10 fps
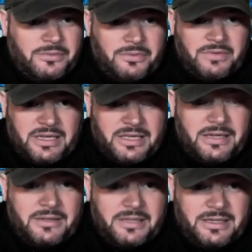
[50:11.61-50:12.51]
You've got
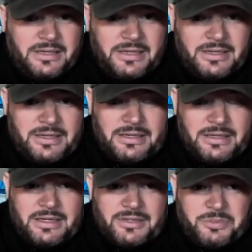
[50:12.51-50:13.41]
Italy
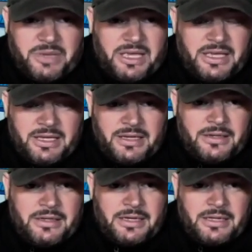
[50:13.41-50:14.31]
and
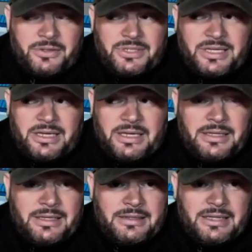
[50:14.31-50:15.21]
Spain, and they're saying
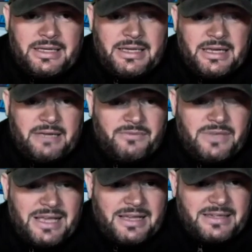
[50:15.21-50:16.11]
that they have
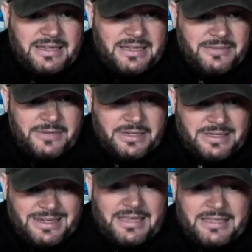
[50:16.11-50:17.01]
yet to even
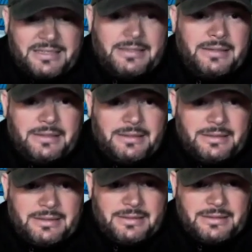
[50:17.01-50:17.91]
test
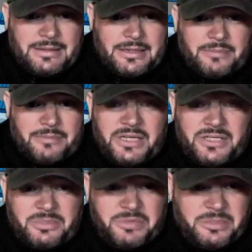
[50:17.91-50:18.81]
a
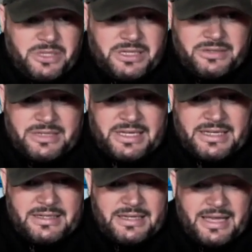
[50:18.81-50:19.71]
bunch of people that are
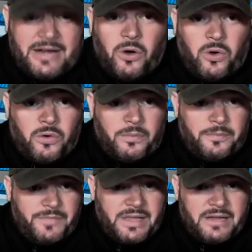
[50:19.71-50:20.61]
dead at home,
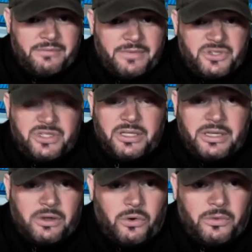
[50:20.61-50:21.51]
they're still at
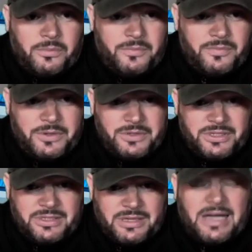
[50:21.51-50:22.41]
home. They're
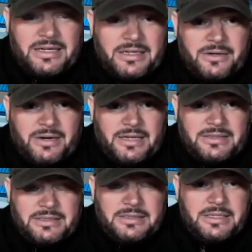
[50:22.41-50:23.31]
just locked in their
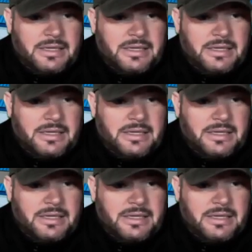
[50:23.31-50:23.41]
houses.